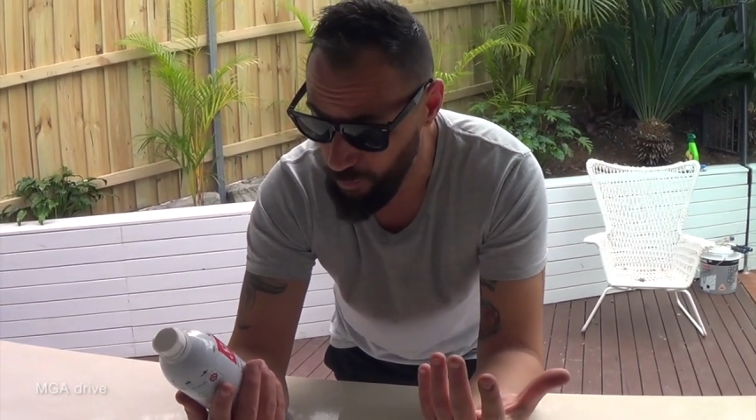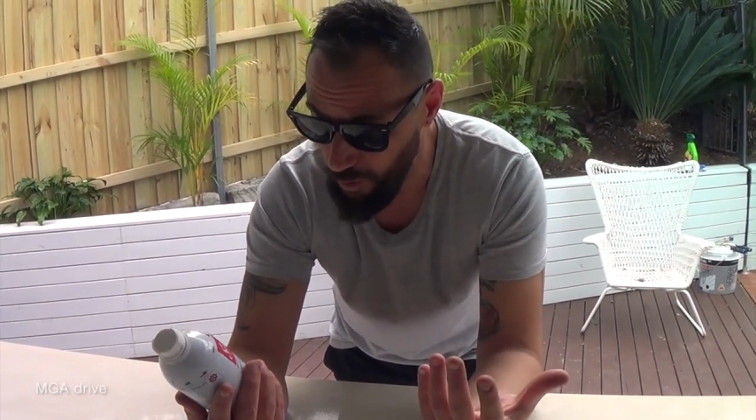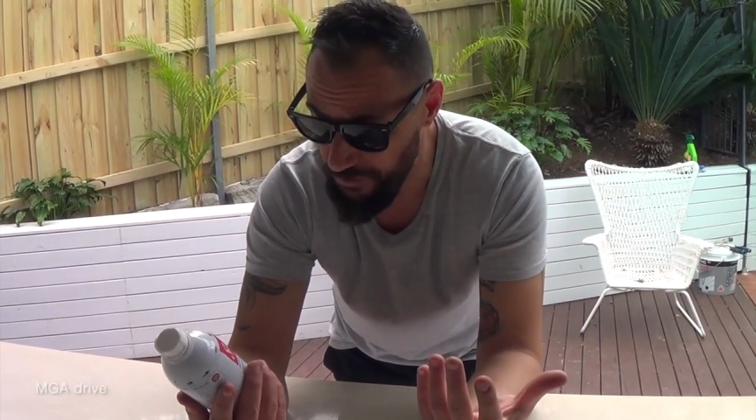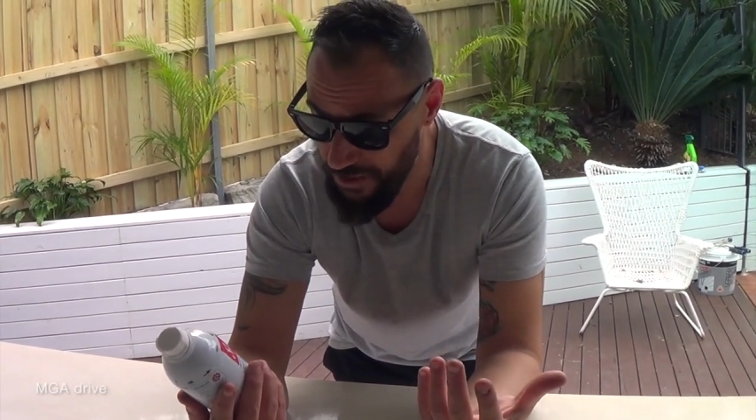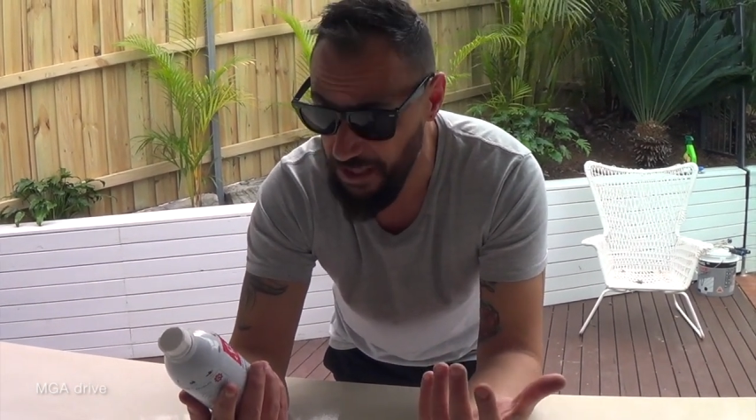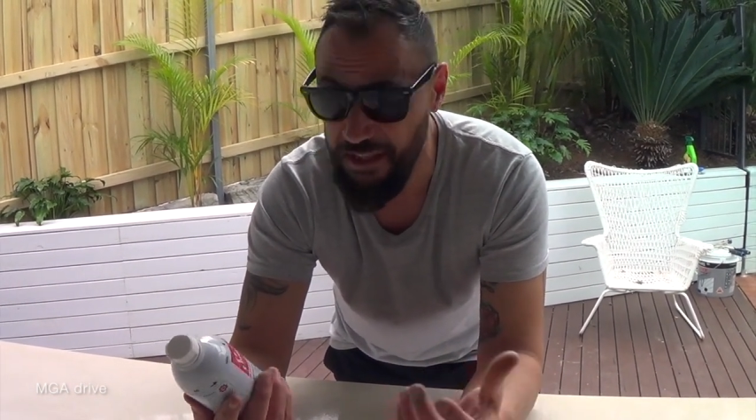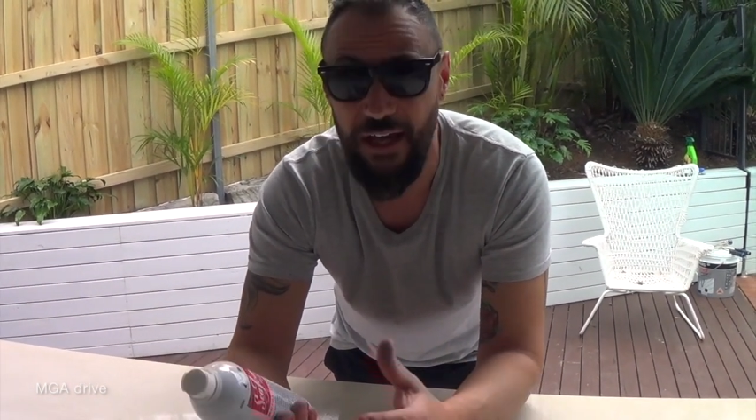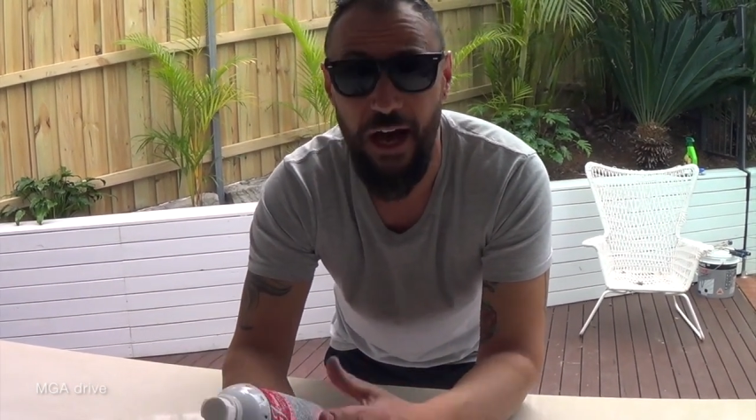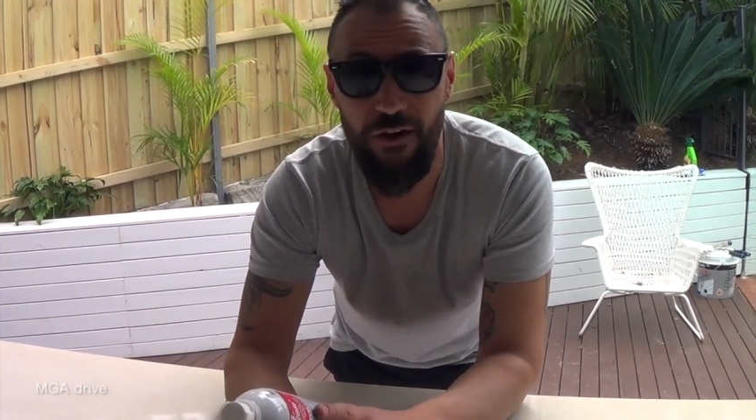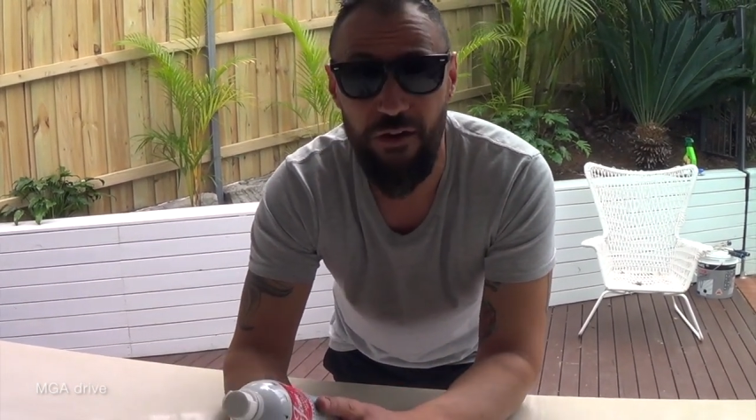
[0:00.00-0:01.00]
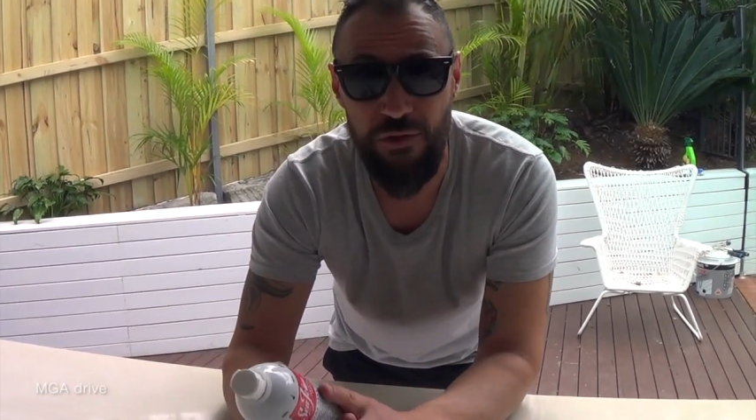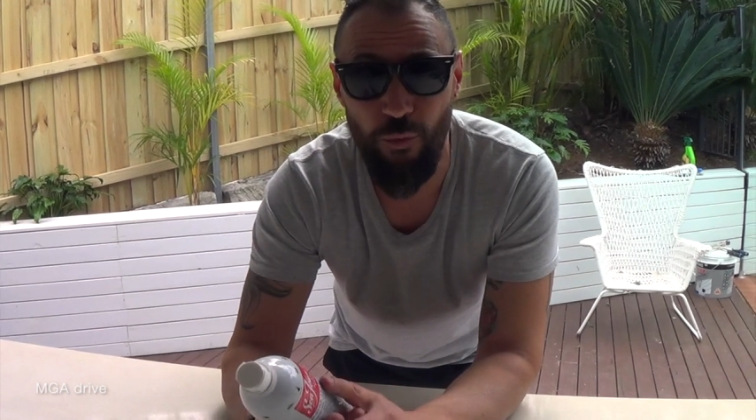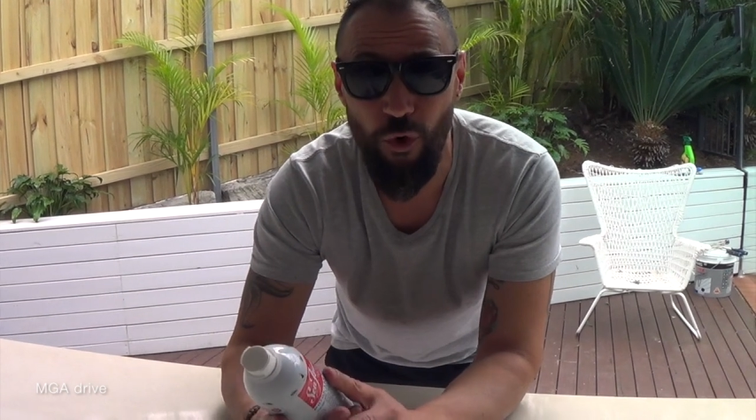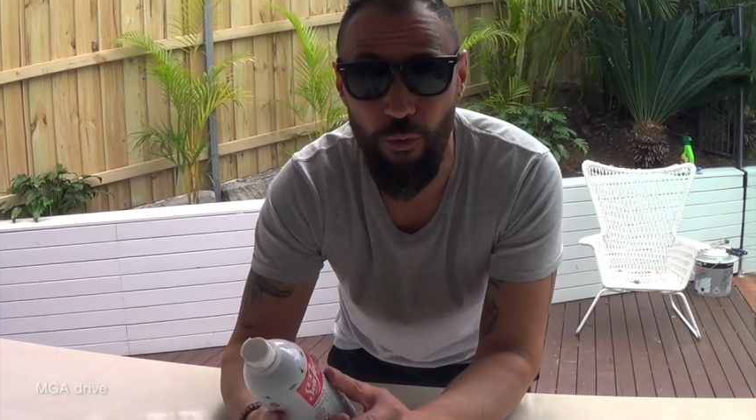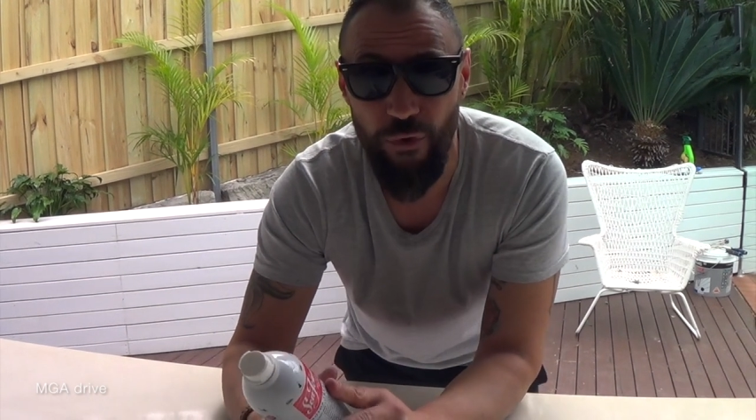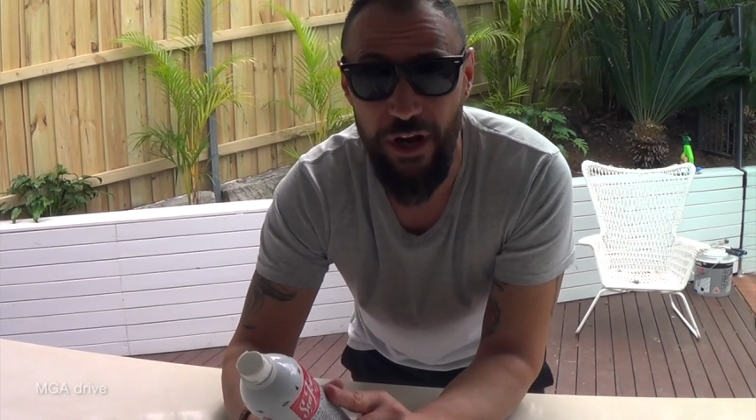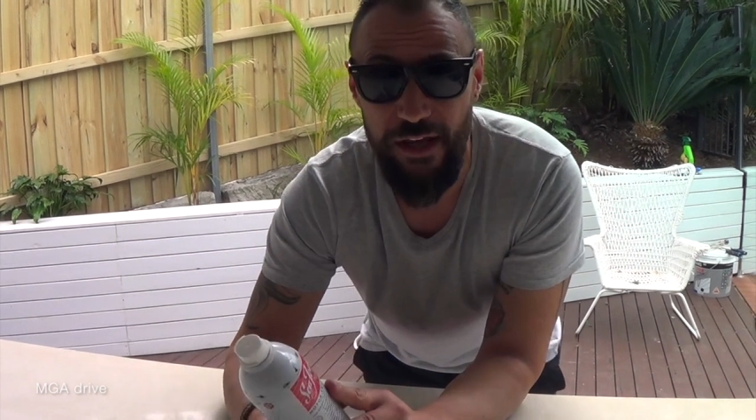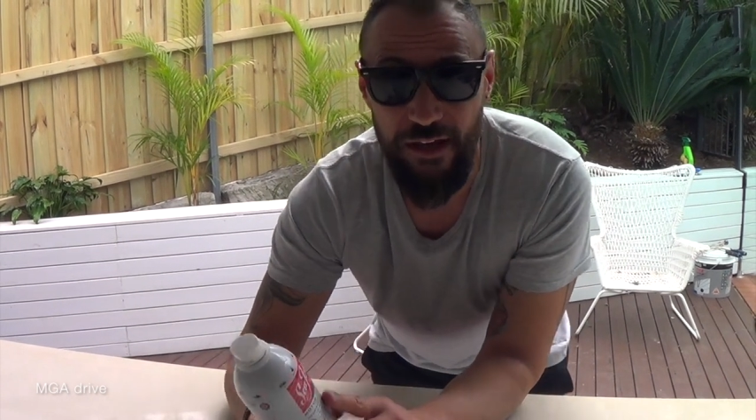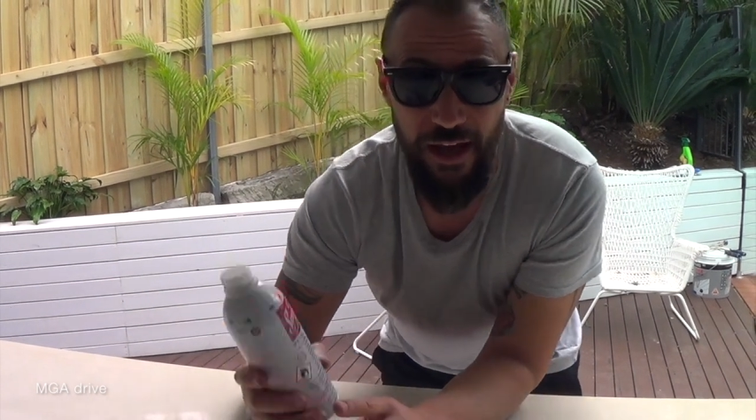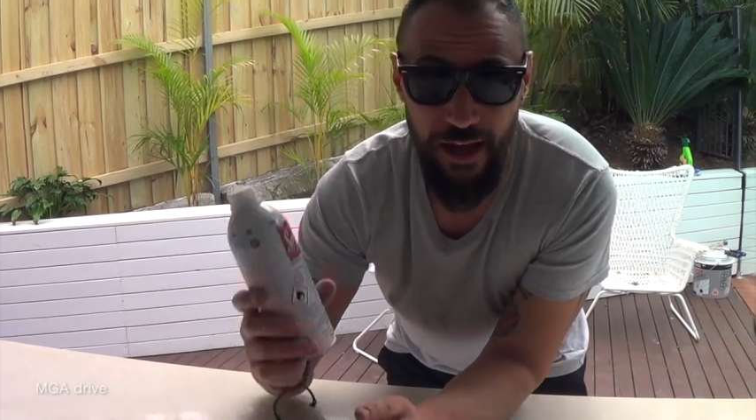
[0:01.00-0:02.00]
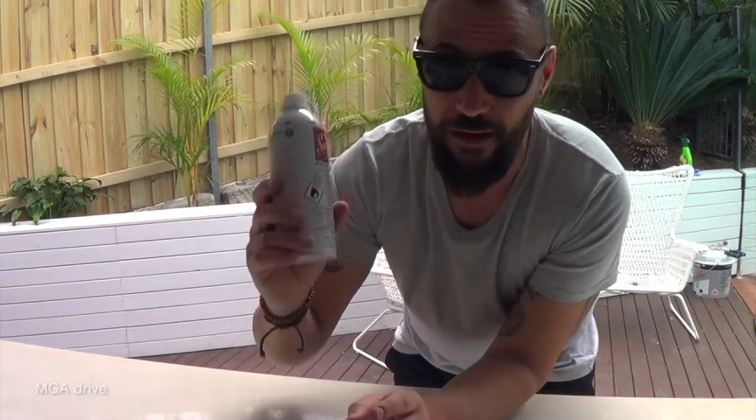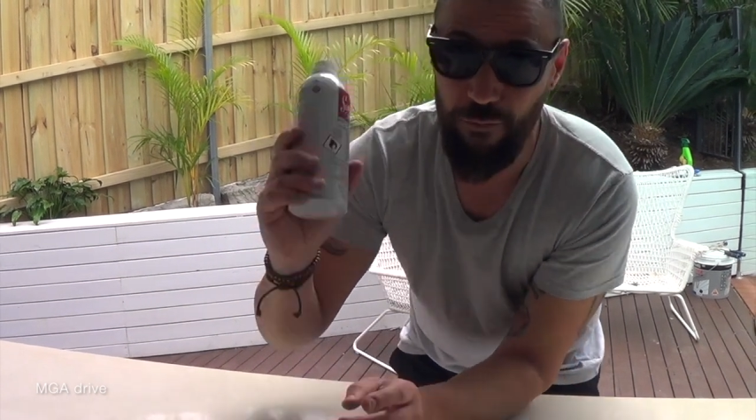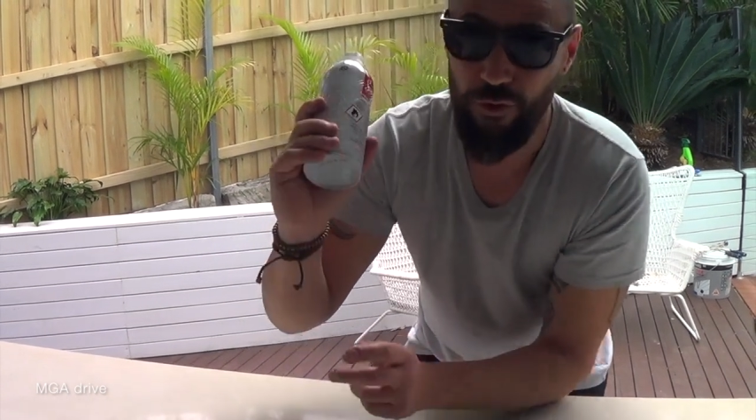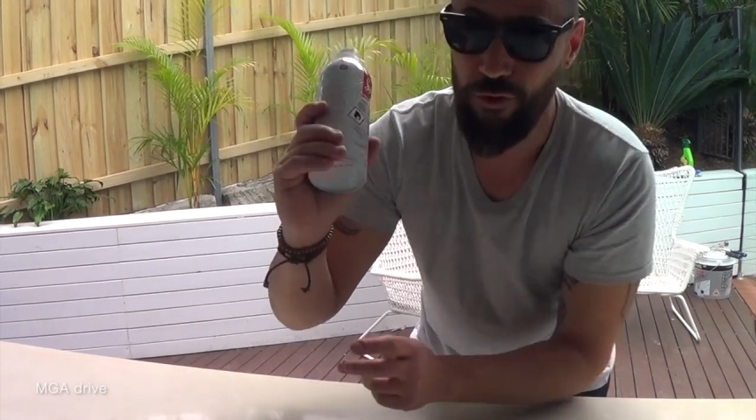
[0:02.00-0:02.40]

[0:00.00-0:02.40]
we'll obviously get the car nice and warm ready, and